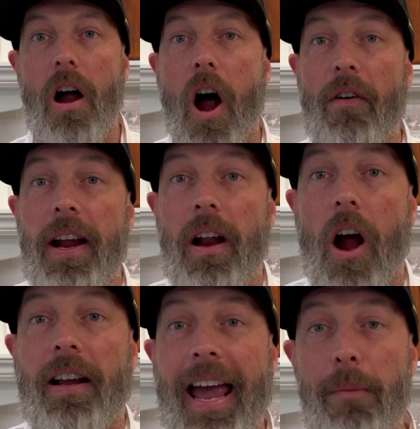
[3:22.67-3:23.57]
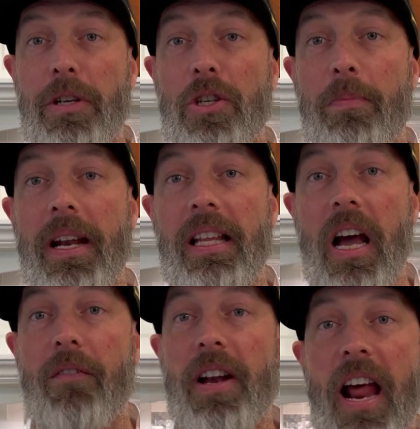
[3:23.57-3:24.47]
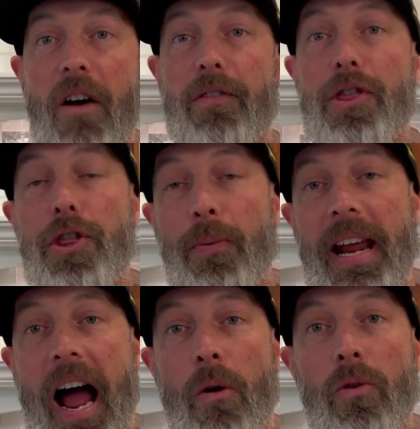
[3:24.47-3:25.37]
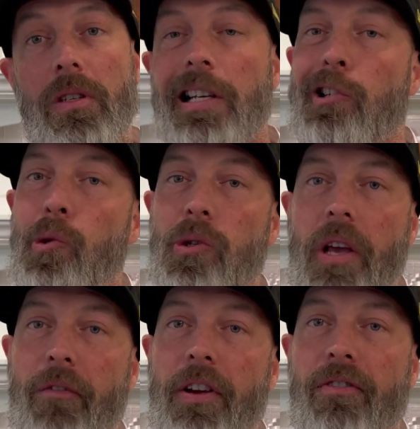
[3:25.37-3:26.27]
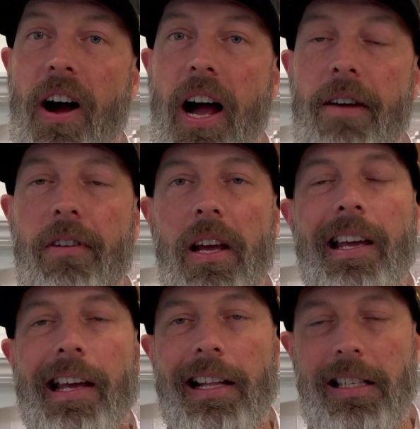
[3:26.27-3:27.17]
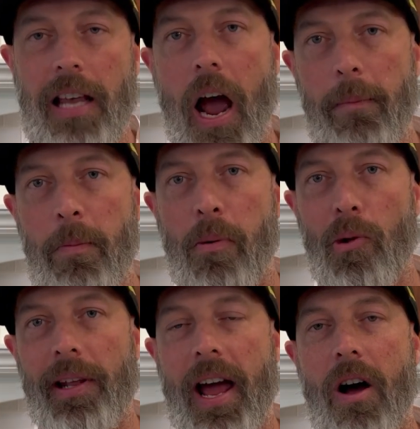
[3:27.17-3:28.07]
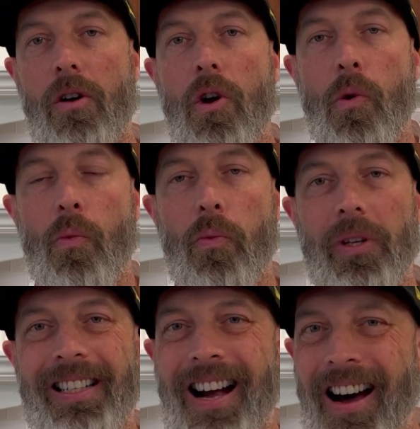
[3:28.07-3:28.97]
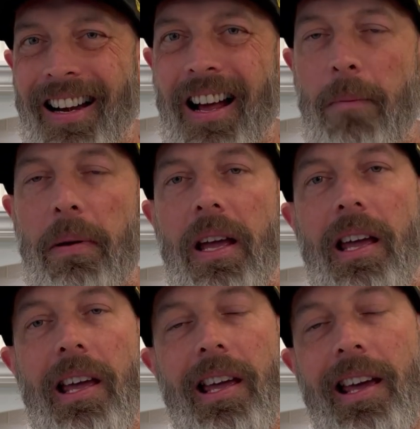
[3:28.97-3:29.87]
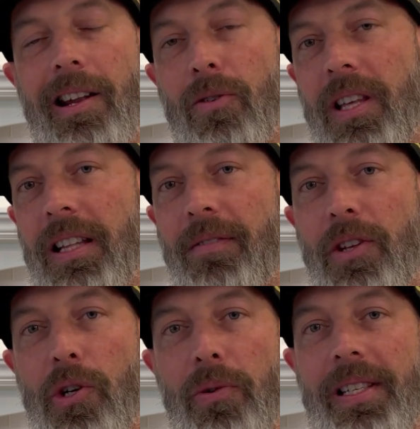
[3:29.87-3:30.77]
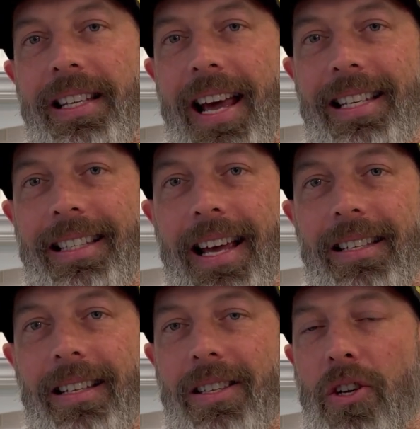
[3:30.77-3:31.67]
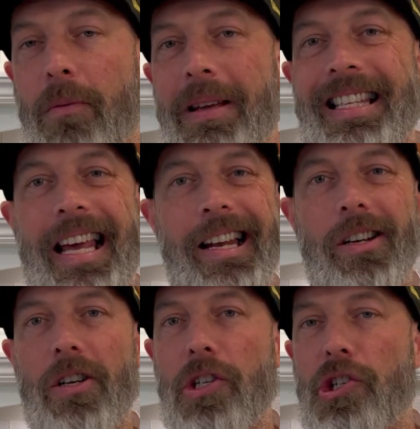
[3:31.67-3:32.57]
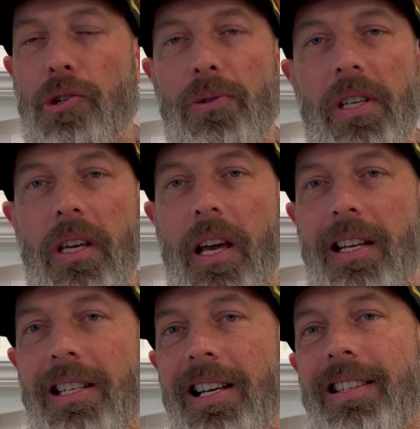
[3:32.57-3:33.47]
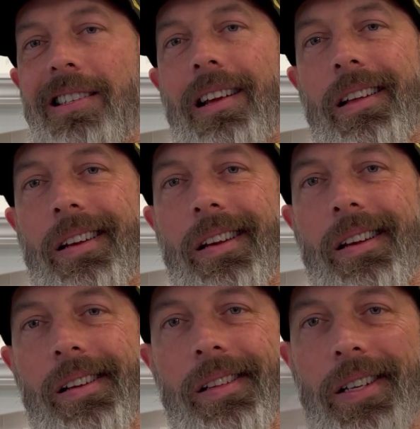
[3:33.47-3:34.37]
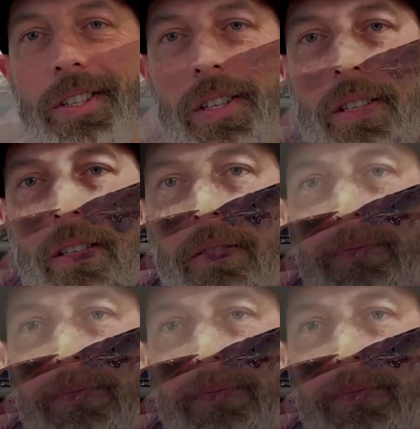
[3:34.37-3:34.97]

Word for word: All right, our cabbage has been in the oven now for three hours at 275. It's time to pull it out, cut it up, and the only thing left to do is taste test. It's gonna be tender, juicy, and just delicious.